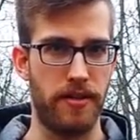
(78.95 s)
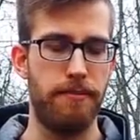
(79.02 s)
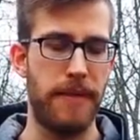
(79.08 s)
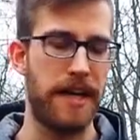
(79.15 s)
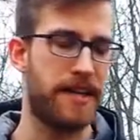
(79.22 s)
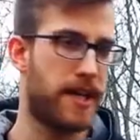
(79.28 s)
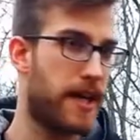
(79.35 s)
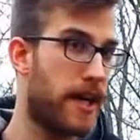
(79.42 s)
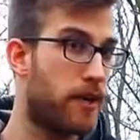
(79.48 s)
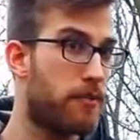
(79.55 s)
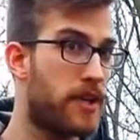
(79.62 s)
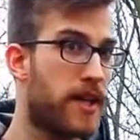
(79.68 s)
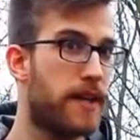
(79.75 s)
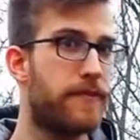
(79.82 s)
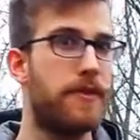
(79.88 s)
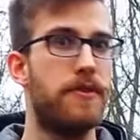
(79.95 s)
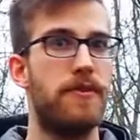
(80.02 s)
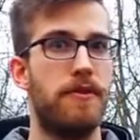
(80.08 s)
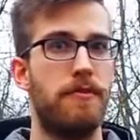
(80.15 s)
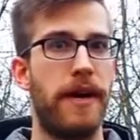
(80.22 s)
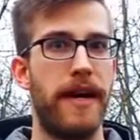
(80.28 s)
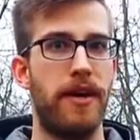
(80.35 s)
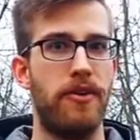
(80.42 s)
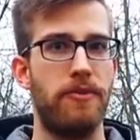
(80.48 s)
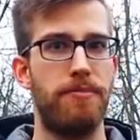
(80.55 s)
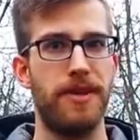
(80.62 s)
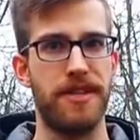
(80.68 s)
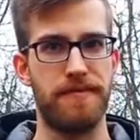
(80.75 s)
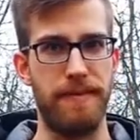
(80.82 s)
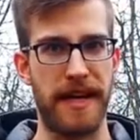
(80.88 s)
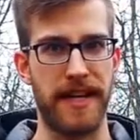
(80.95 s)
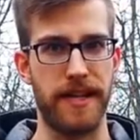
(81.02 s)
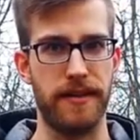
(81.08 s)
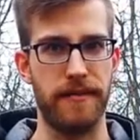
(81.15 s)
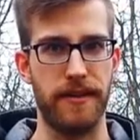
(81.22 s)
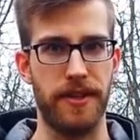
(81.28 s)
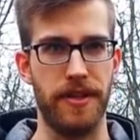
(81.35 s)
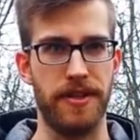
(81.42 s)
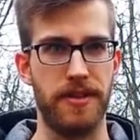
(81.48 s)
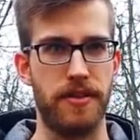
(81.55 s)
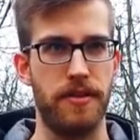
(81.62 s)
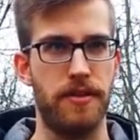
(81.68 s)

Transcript: but I will give you my own perspective on it.